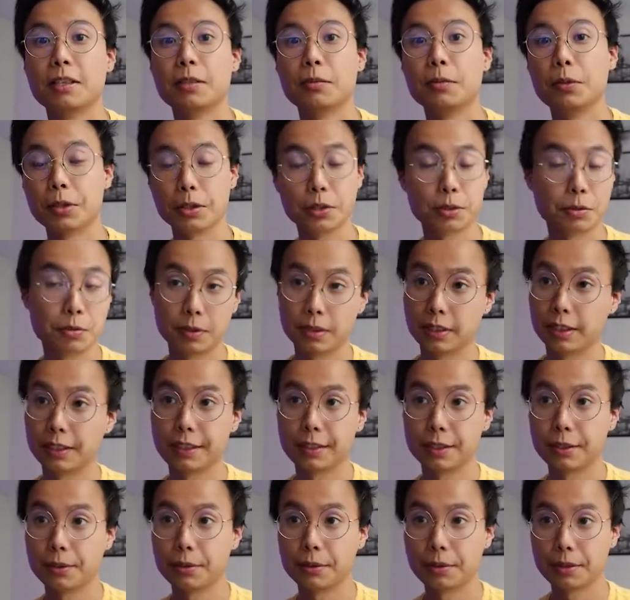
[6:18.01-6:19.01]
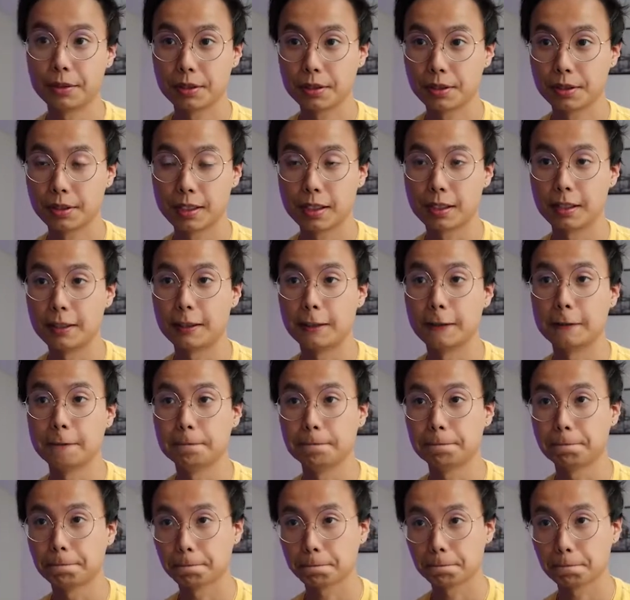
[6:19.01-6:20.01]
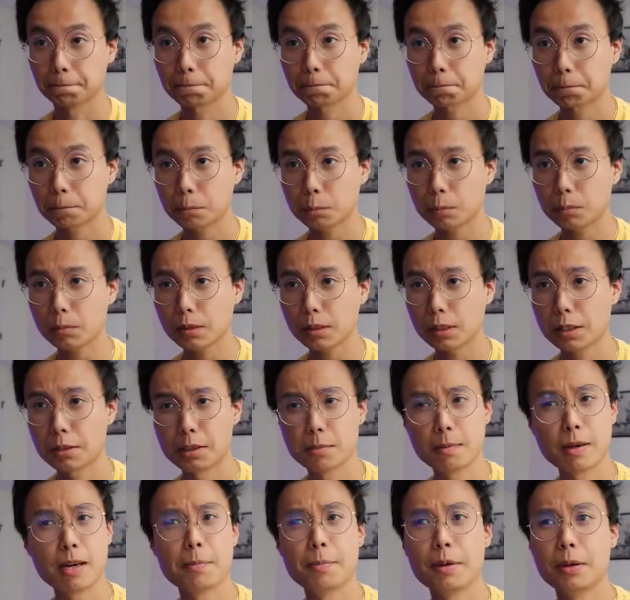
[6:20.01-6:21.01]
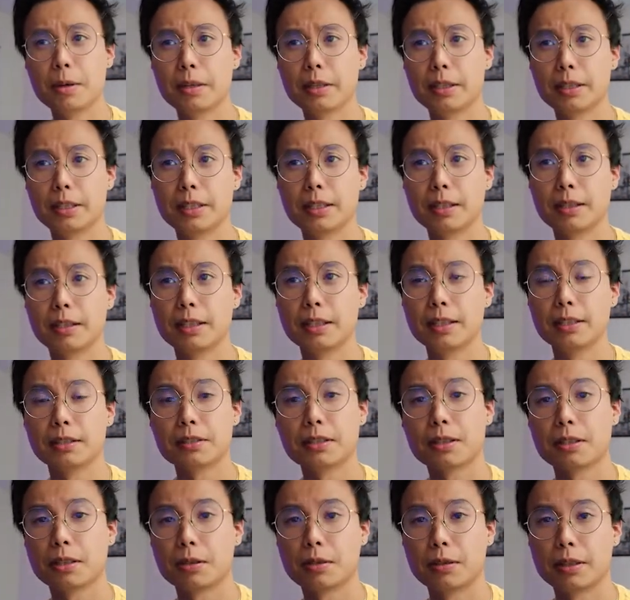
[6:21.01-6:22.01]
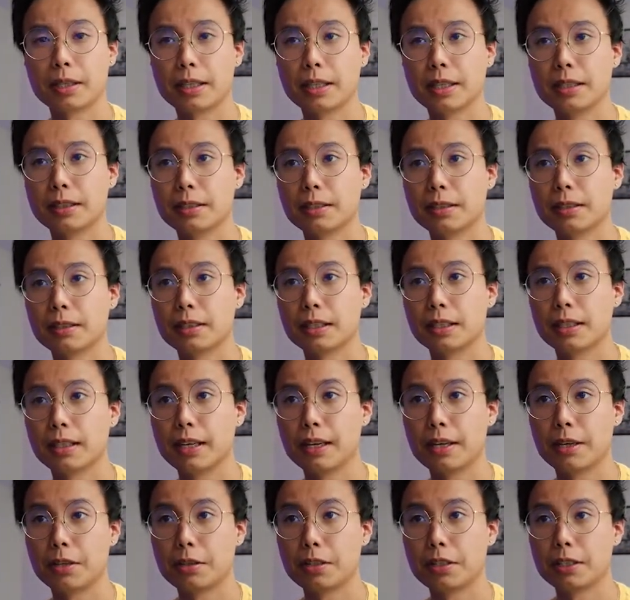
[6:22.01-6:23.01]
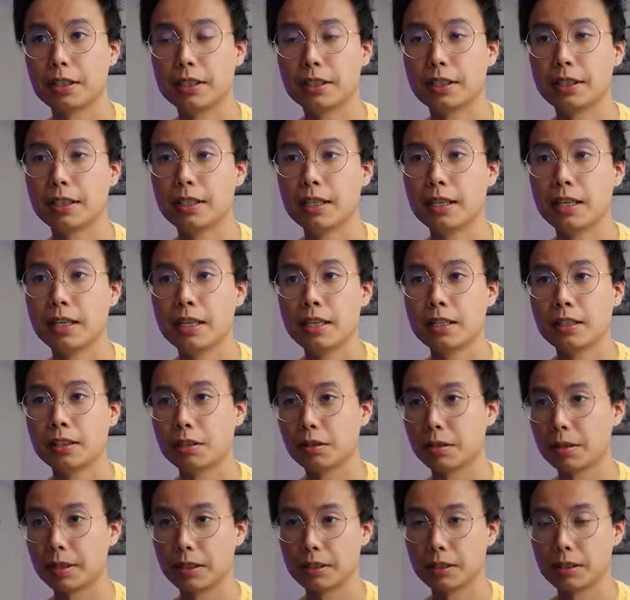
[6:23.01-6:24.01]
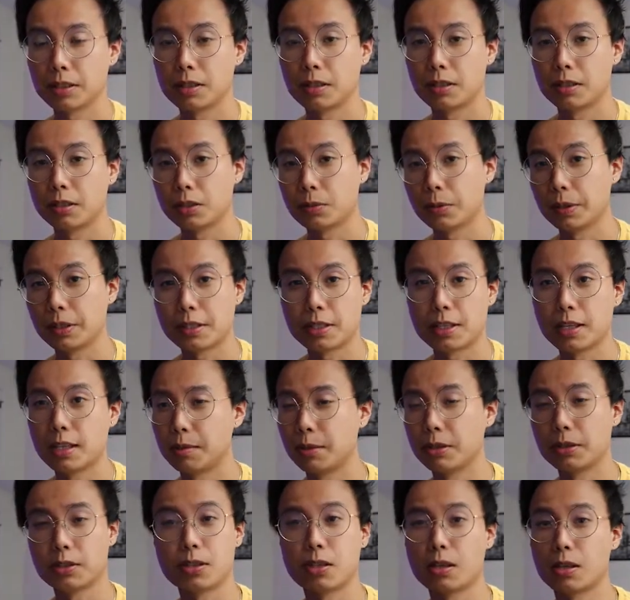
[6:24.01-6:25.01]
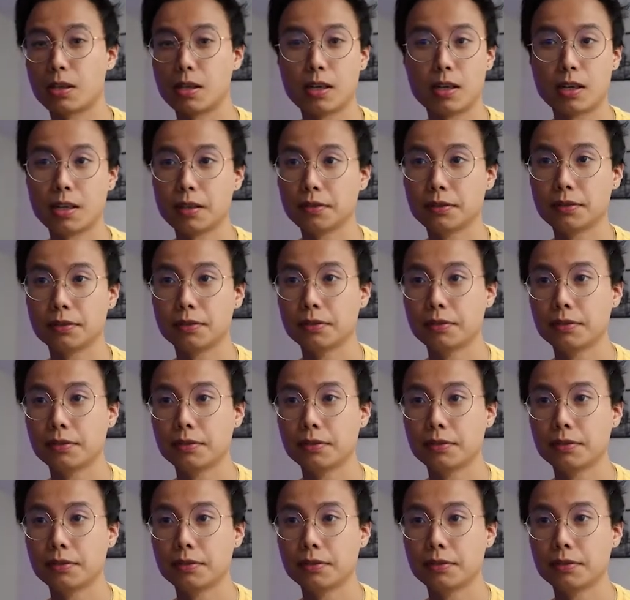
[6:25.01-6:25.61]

which is really huge. So my opponent here is throwing his energy just because our switch timers are off,